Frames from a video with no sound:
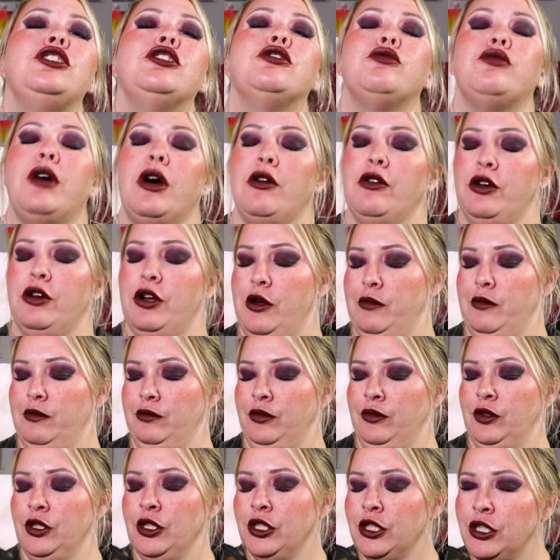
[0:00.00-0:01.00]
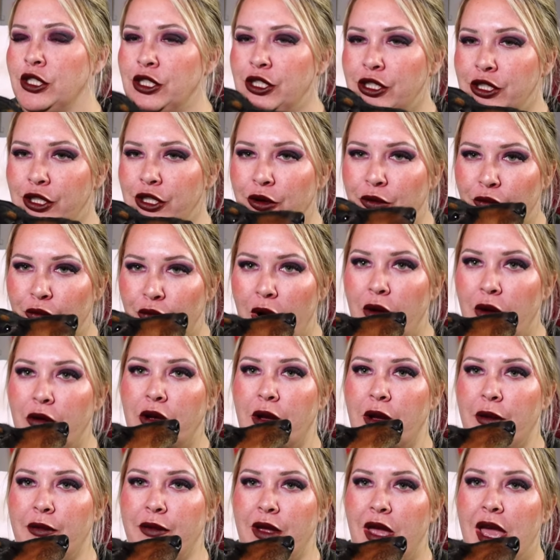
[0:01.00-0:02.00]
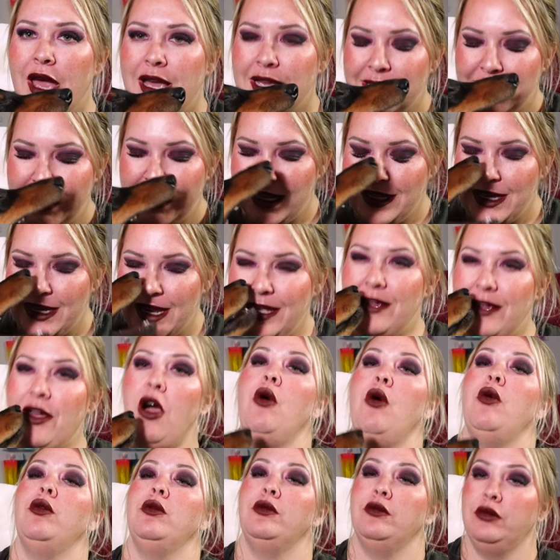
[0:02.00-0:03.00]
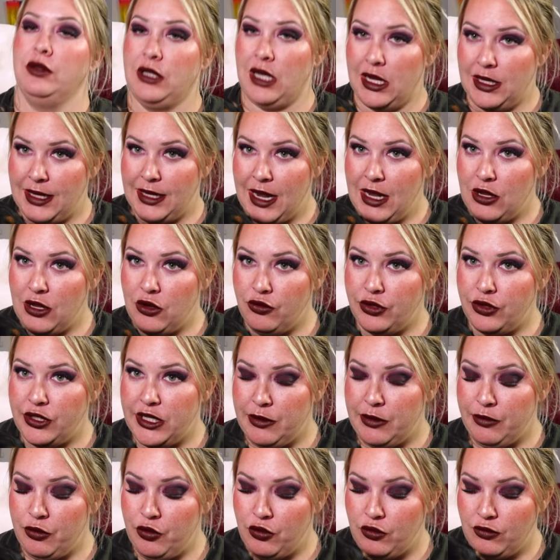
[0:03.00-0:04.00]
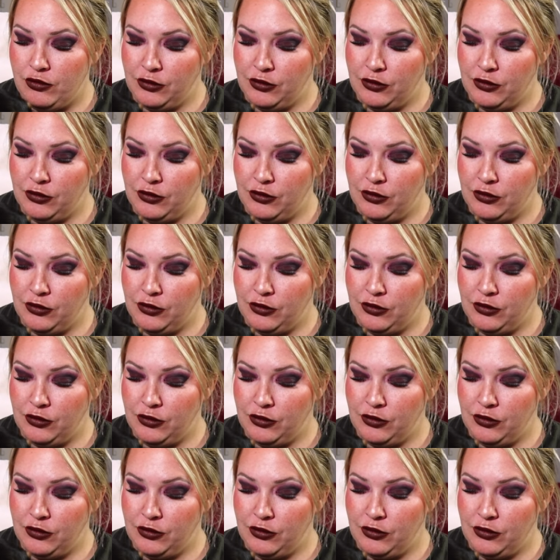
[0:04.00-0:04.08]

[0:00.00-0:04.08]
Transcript: you're welcome. You're welcome. Say thank. Oh, say thank you,